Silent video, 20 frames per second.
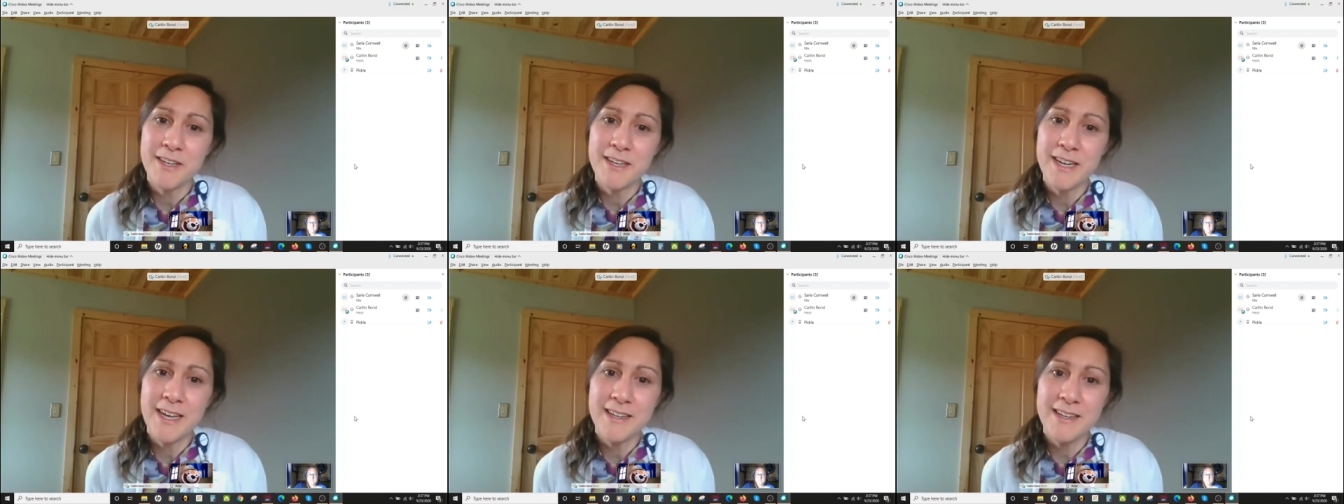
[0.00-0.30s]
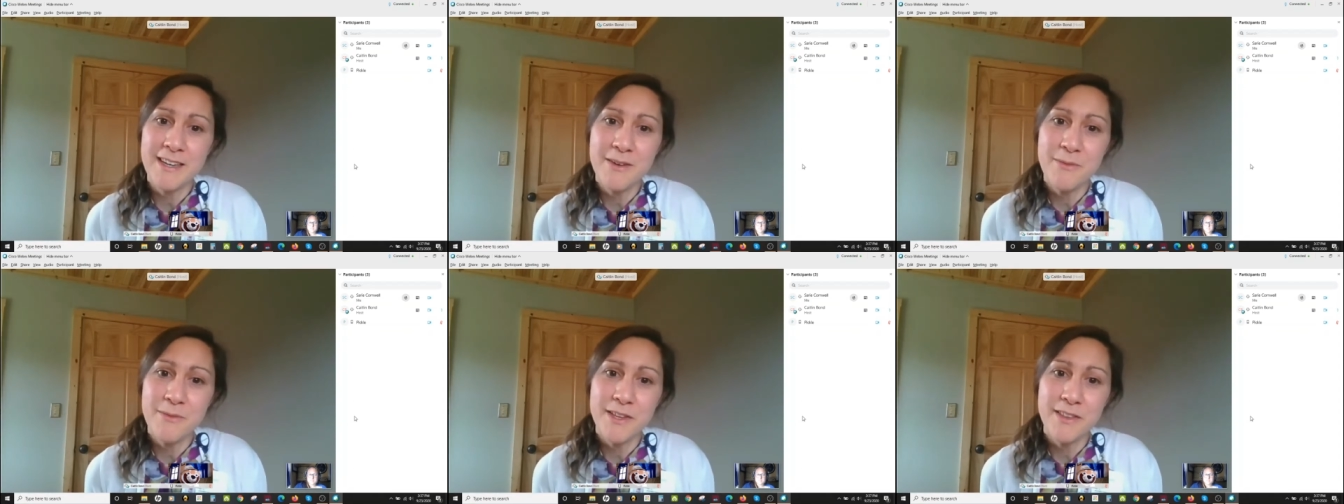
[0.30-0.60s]

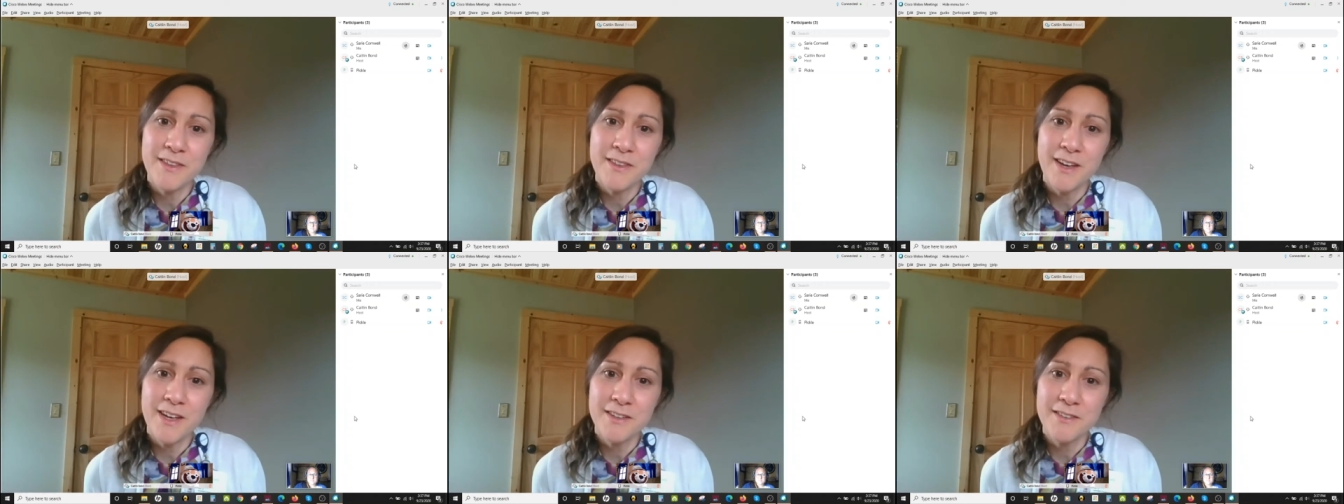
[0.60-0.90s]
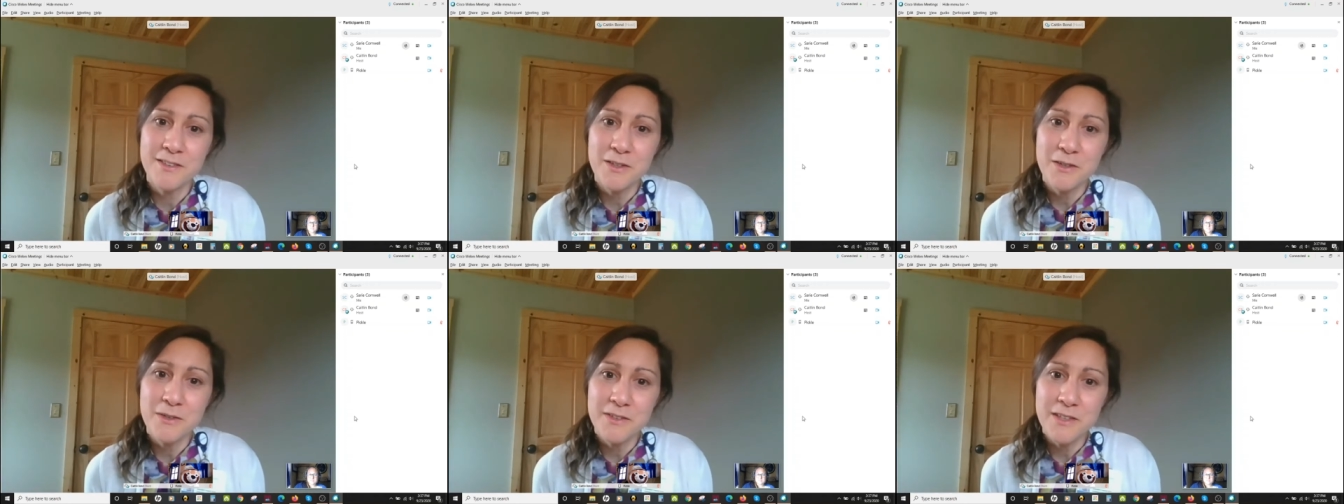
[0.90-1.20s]
connecting with
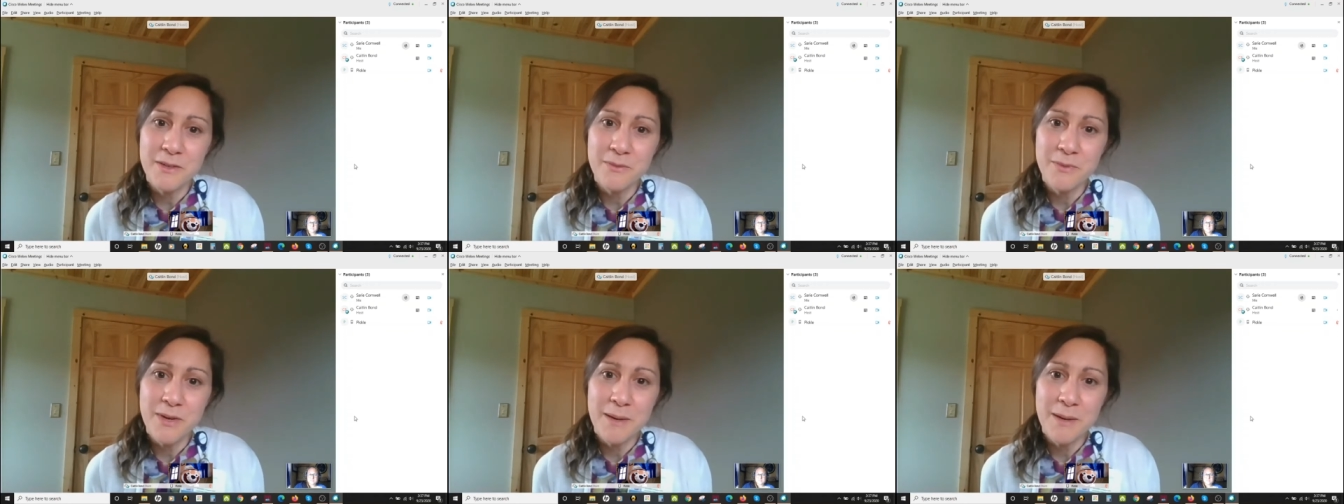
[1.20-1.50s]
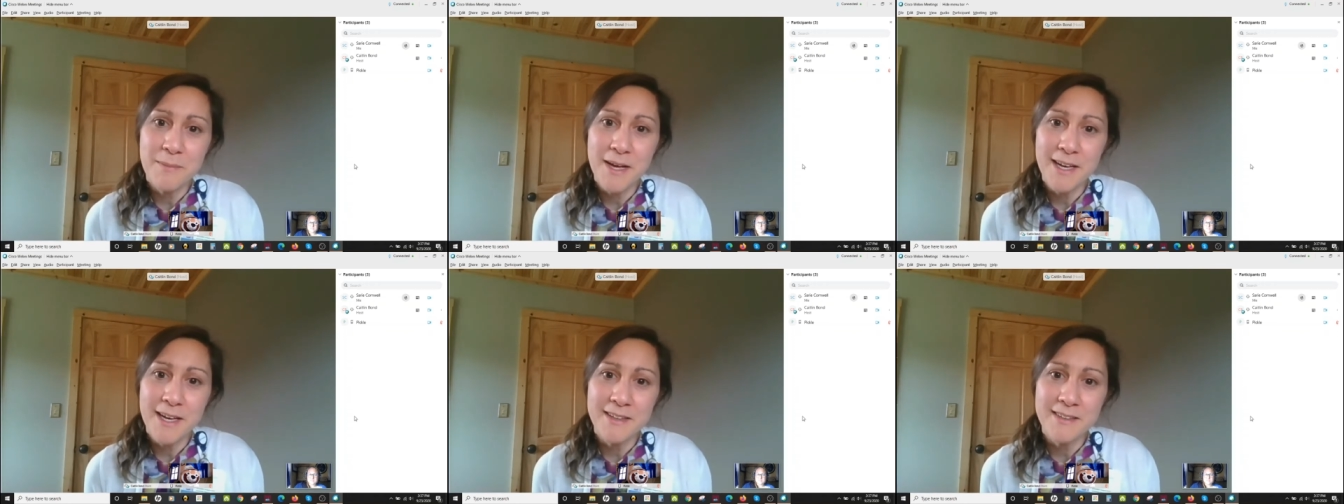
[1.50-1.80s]
us using
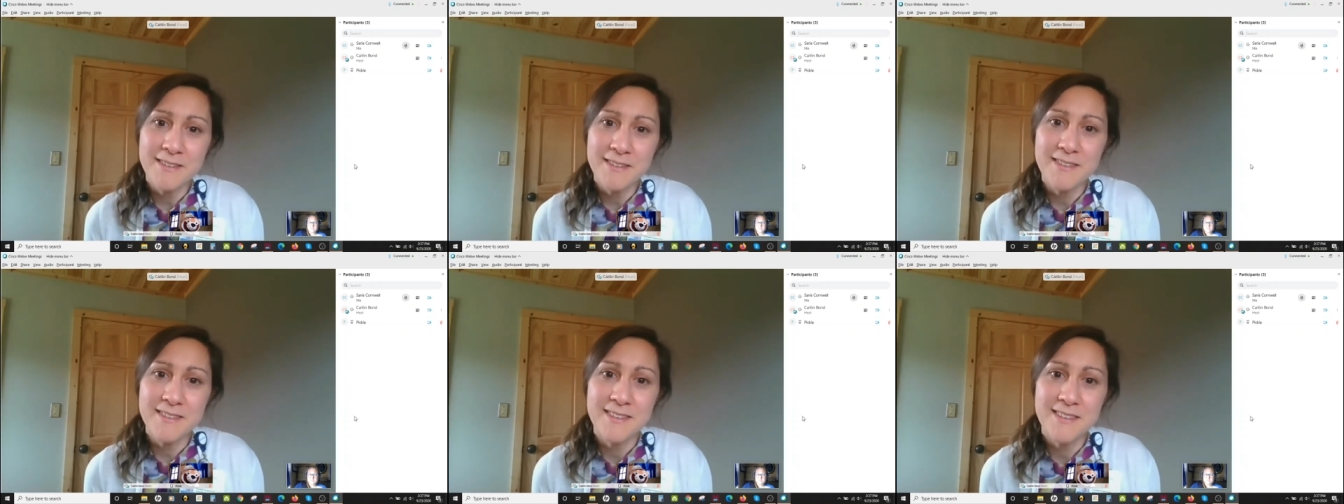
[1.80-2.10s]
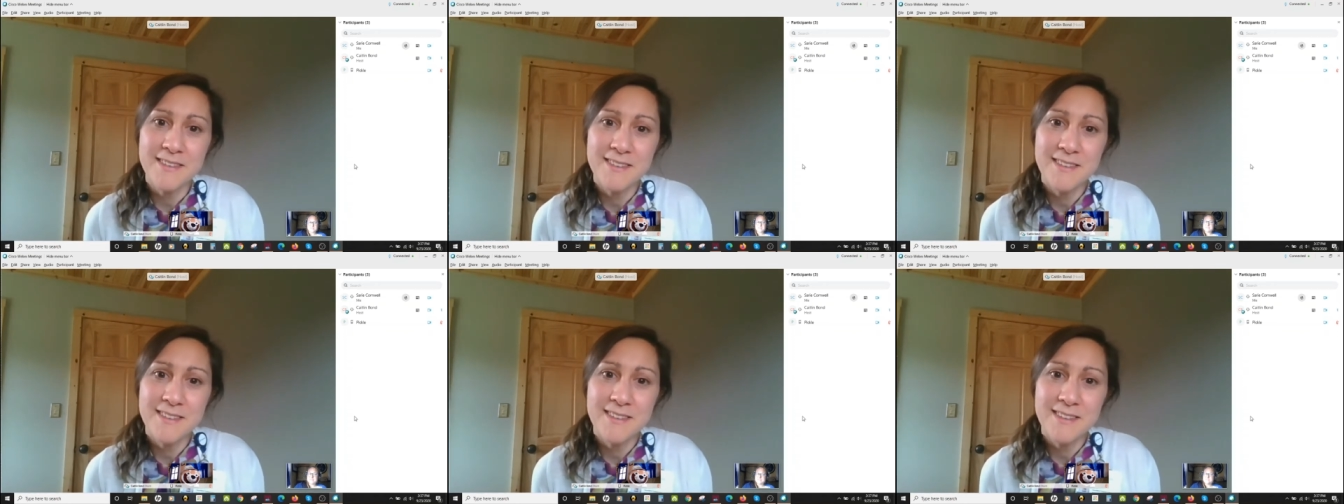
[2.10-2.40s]
Webex?
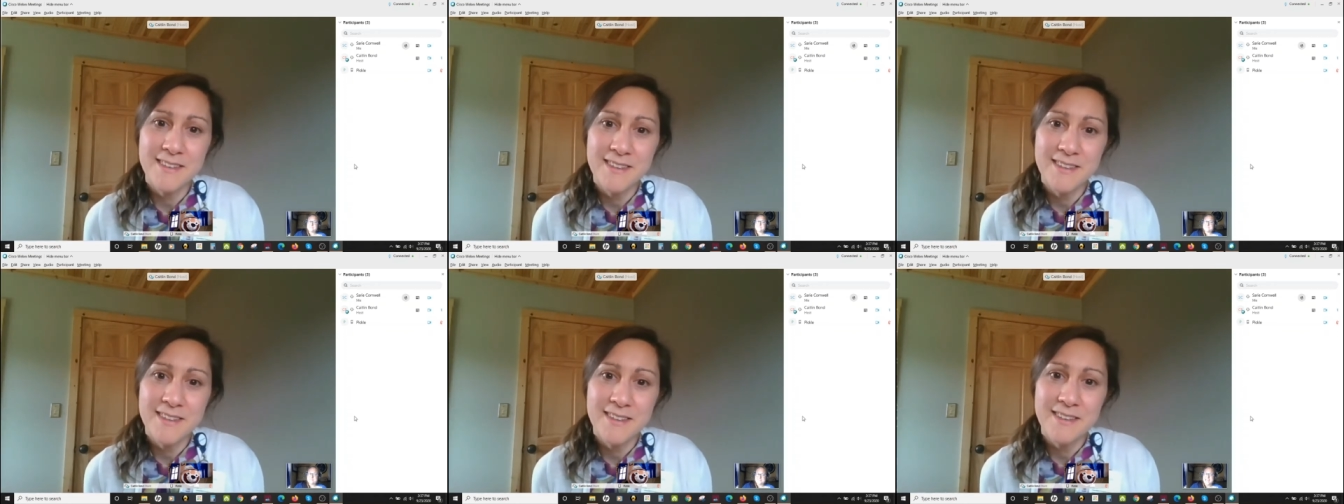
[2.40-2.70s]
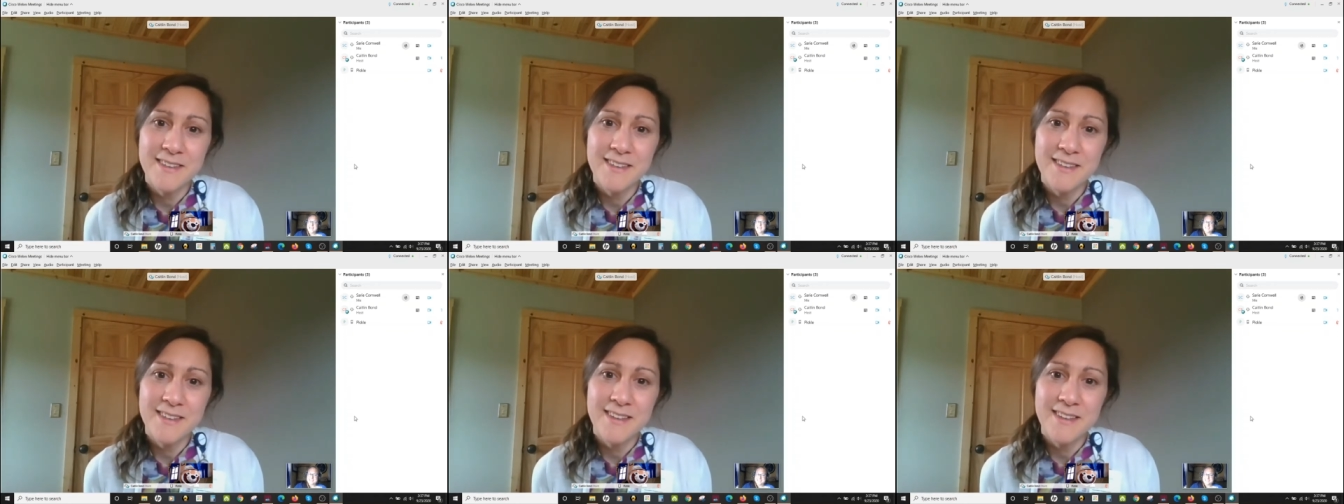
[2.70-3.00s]

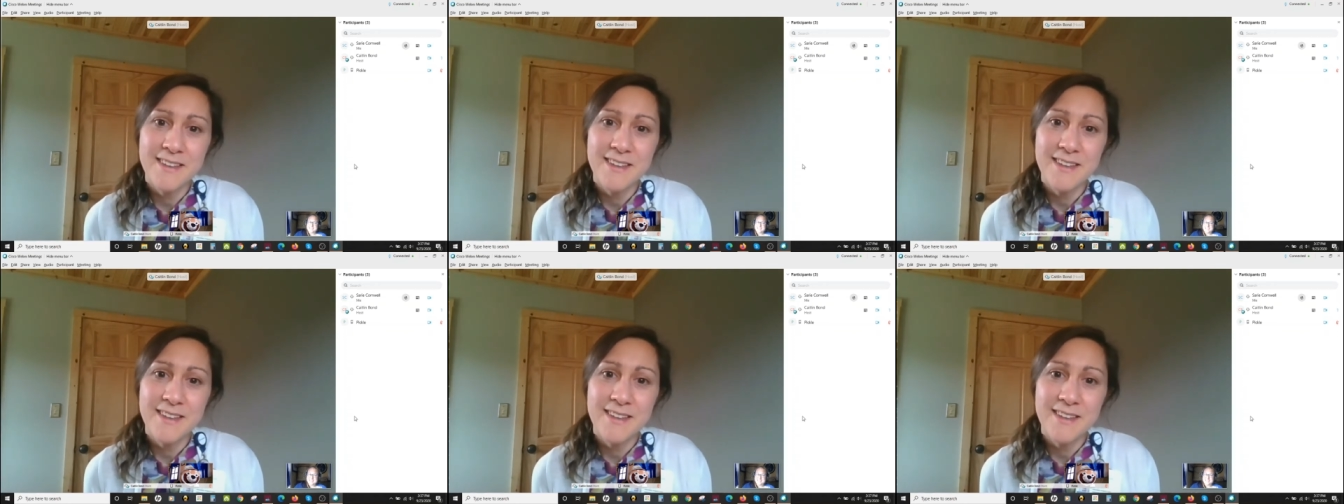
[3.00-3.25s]
Yes.